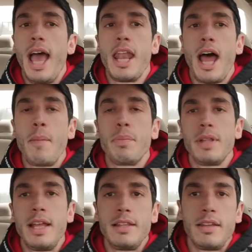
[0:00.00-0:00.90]
And I
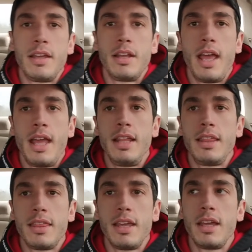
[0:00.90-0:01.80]
blend in
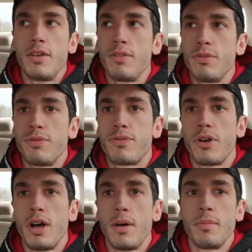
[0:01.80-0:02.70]
anything
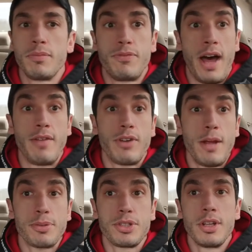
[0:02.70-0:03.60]
from five
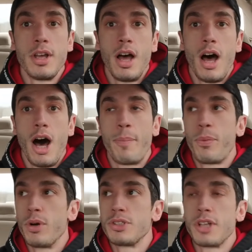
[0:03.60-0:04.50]
reps
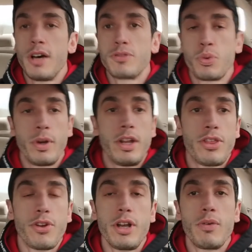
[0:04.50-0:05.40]
upwards of 20 to
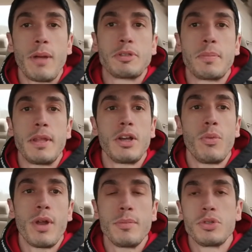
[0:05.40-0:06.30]
30 reps, depending
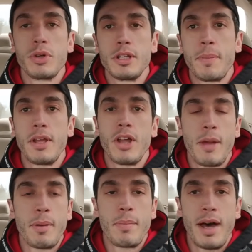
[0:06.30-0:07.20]
on what I'm doing and depending on
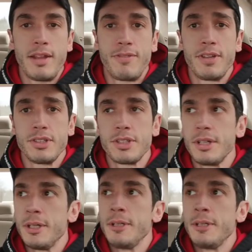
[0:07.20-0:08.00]
how my body feels.